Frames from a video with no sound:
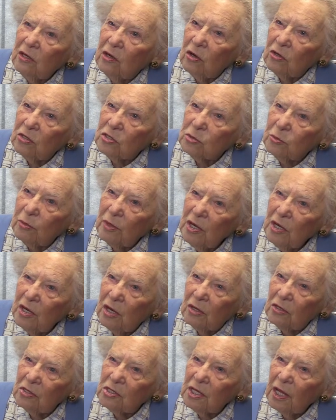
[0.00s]
glass
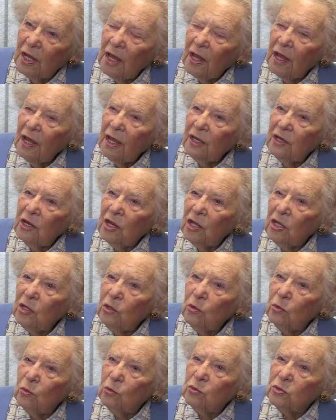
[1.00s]
windows. And he
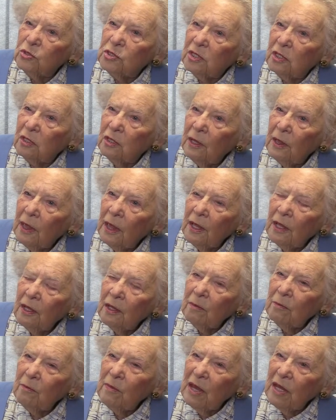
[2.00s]
also
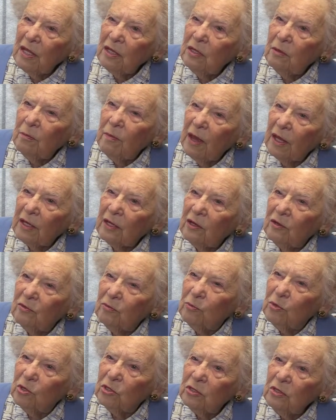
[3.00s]
made the Battle
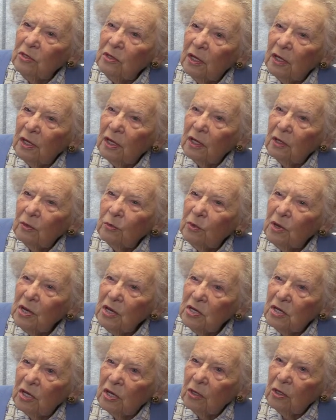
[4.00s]
of Britain
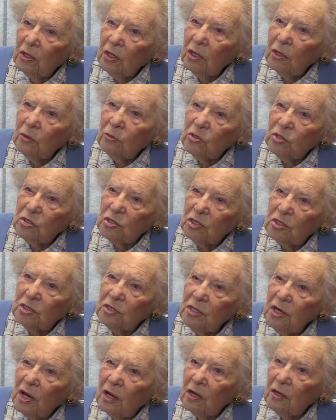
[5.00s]
window, which is
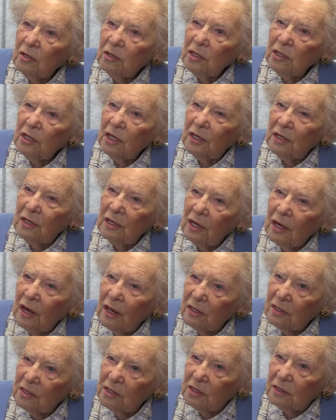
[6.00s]
now in
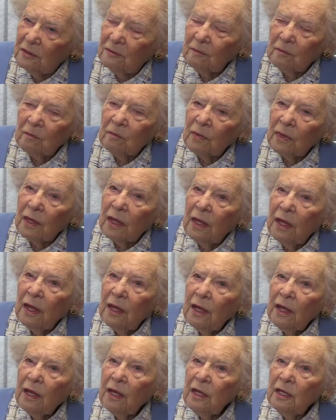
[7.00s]
London.
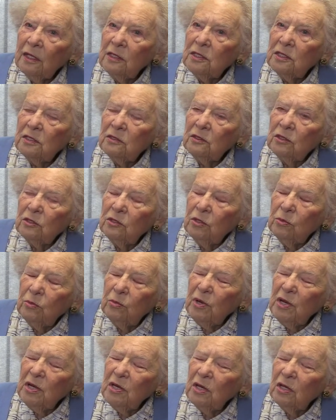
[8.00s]
And the
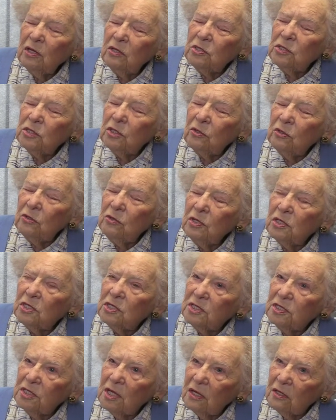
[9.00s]
windows on the
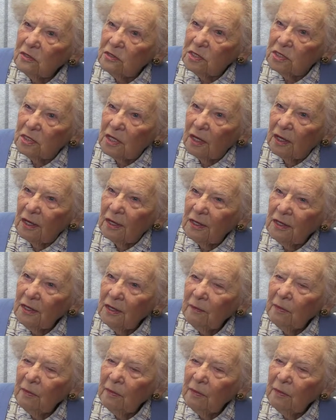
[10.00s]
south side,